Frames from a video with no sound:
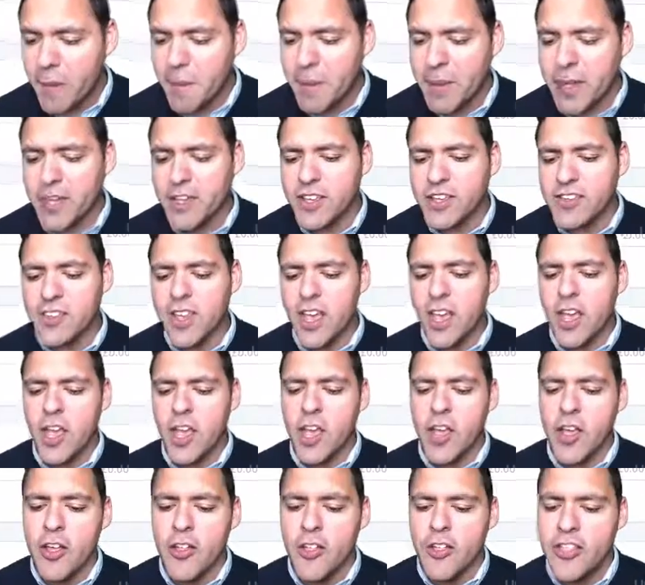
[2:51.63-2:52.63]
because
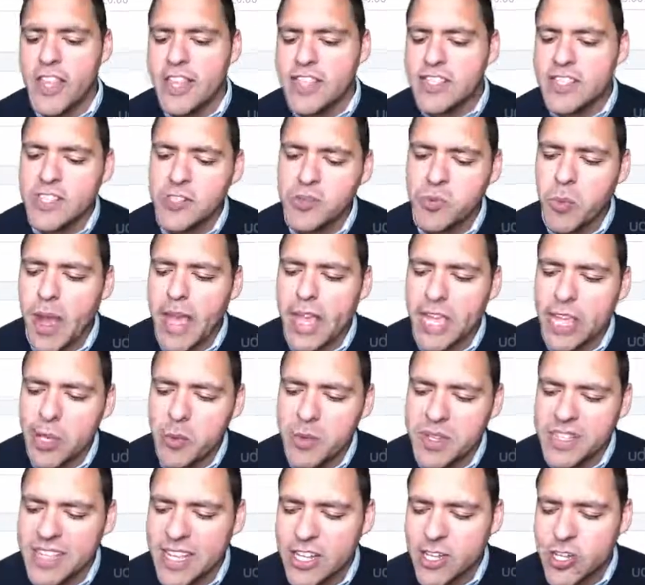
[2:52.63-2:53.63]
this is where
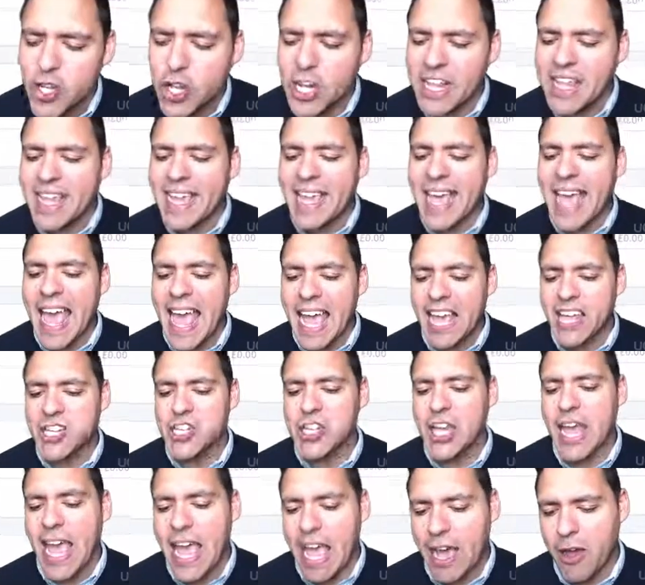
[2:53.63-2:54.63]
you essentially
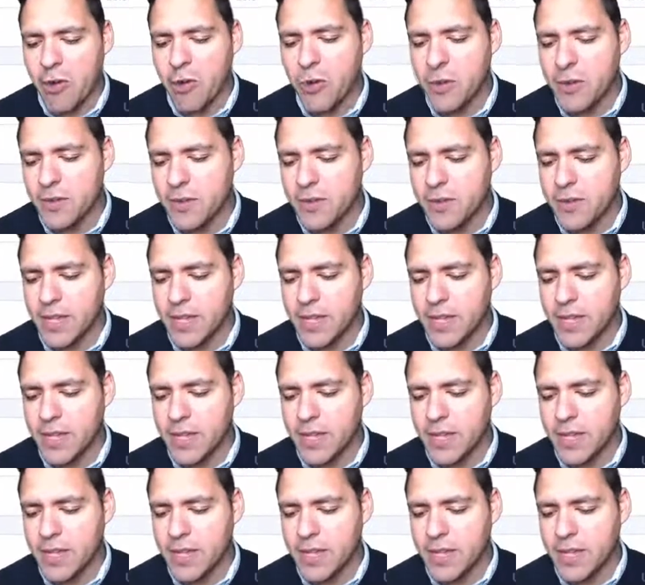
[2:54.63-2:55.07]
cash out.